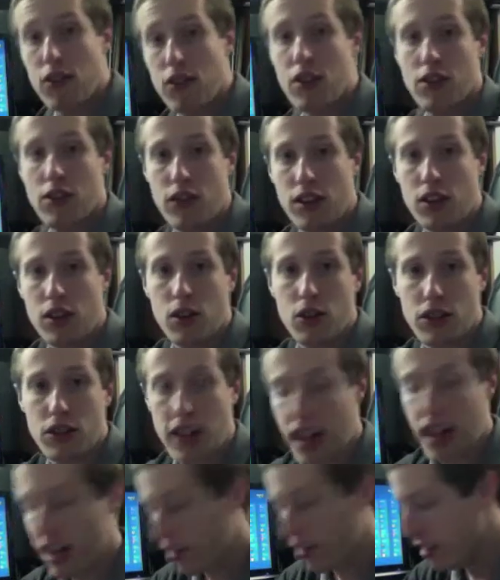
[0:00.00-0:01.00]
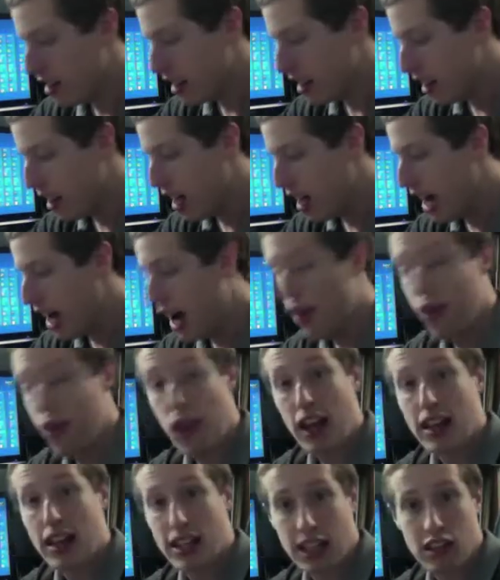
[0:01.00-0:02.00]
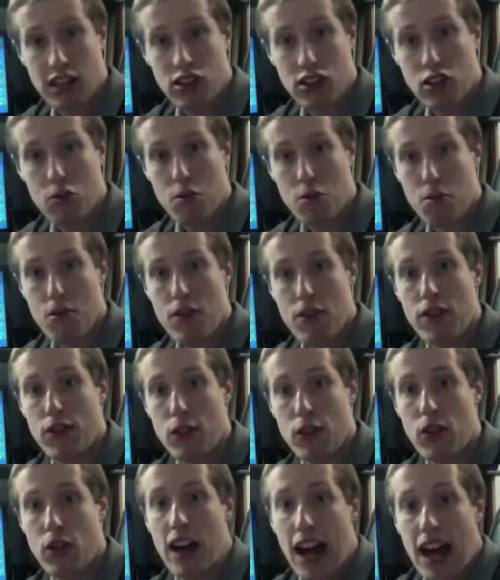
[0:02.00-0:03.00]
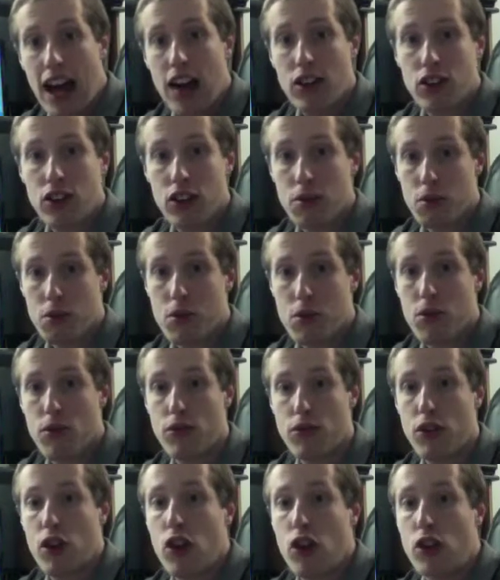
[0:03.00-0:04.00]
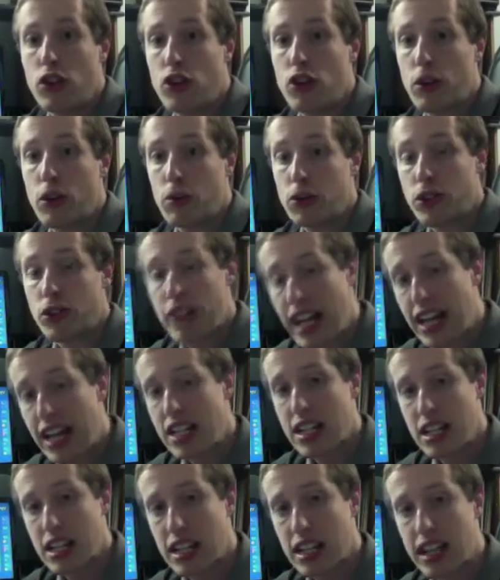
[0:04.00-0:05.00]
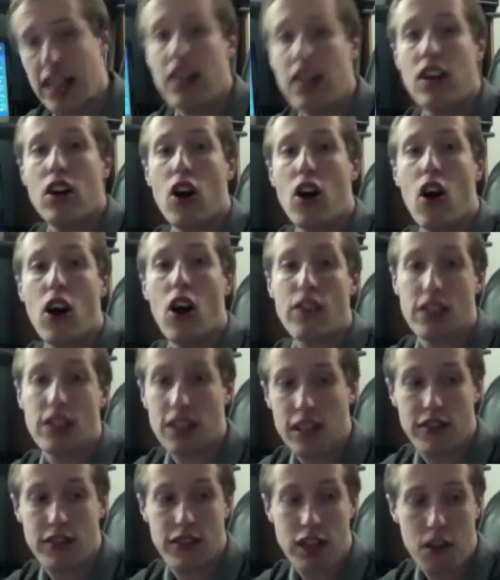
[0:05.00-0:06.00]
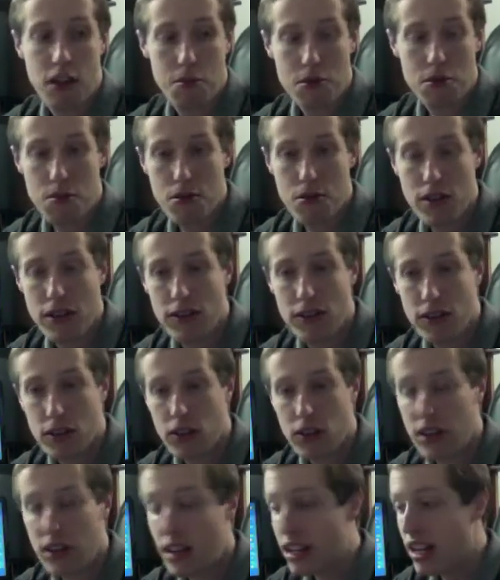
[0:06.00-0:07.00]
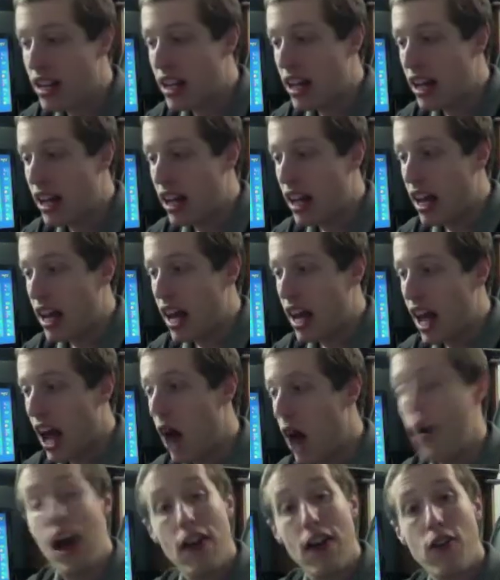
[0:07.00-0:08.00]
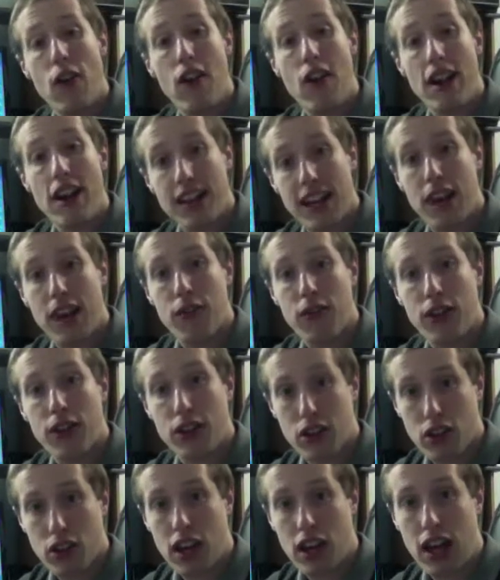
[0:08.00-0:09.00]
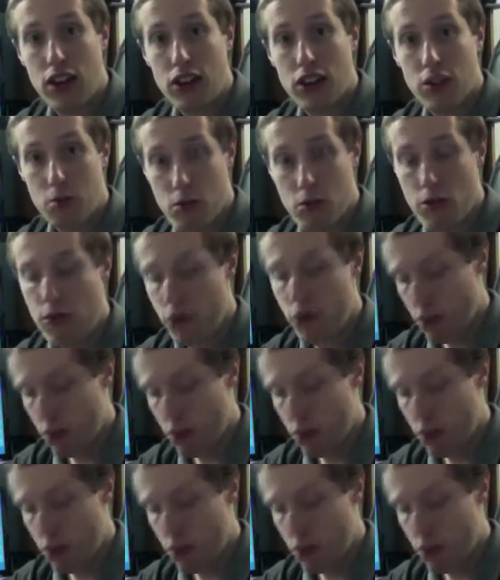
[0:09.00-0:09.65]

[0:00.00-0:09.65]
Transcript: of Windows 8, I think the consumer preview has improved substantially over the developer preview. However, it definitely still has some room for